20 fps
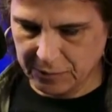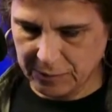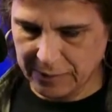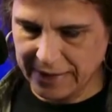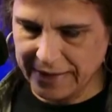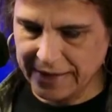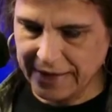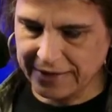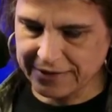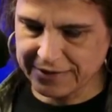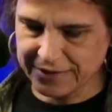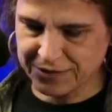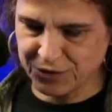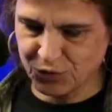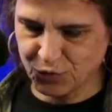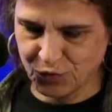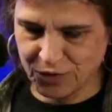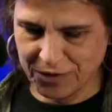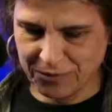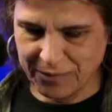my
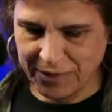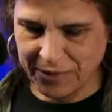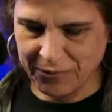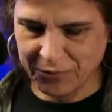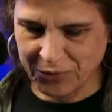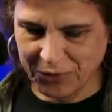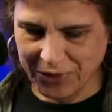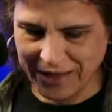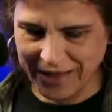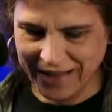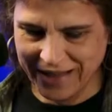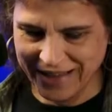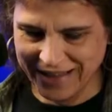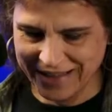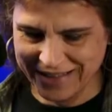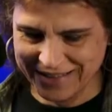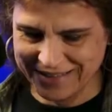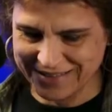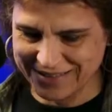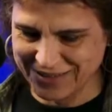access to the memory
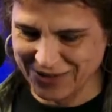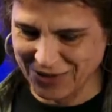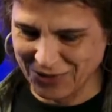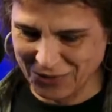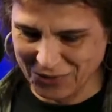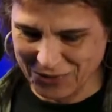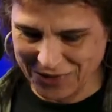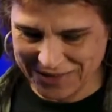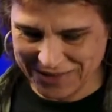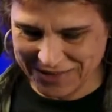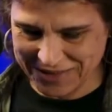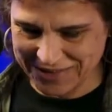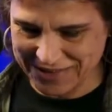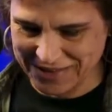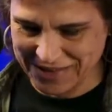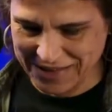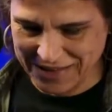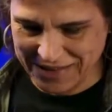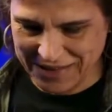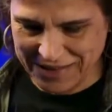is
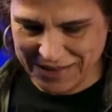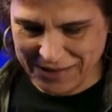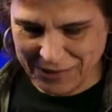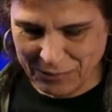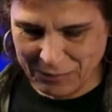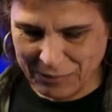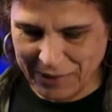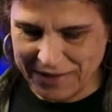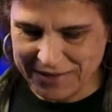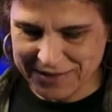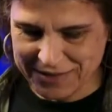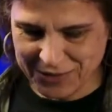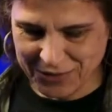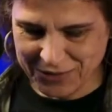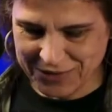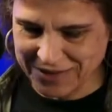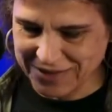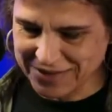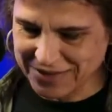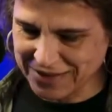always based
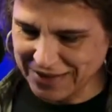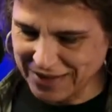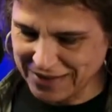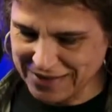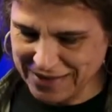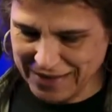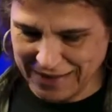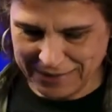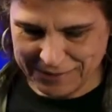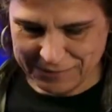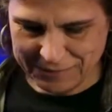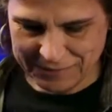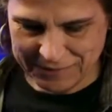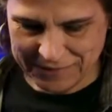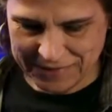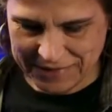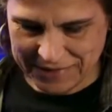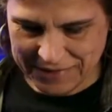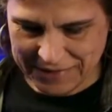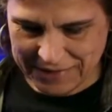on the time.